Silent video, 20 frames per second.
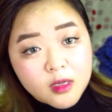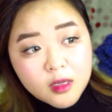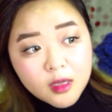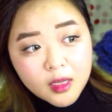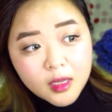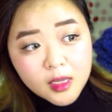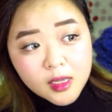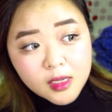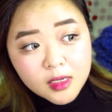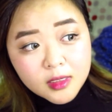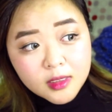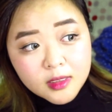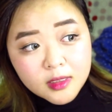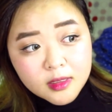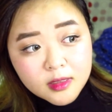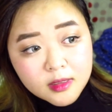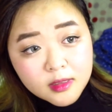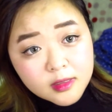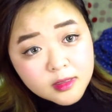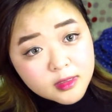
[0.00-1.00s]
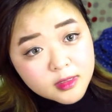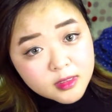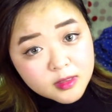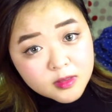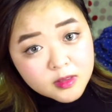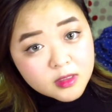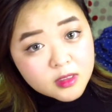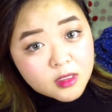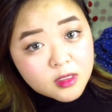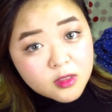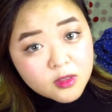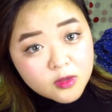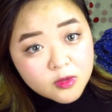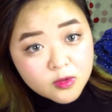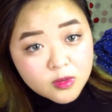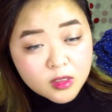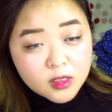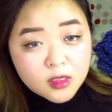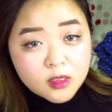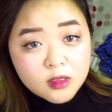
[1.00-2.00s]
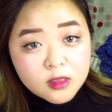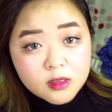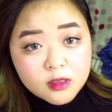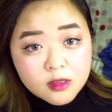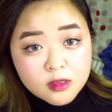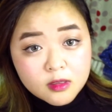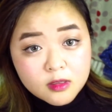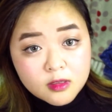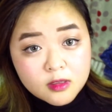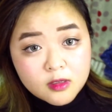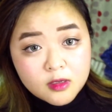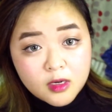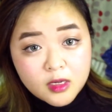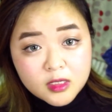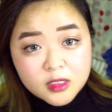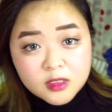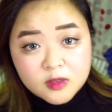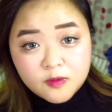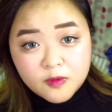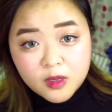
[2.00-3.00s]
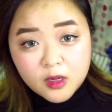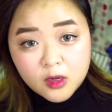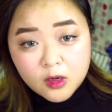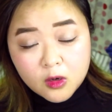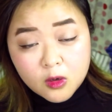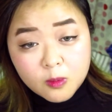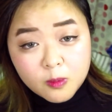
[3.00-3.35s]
And I'll see you in the next video,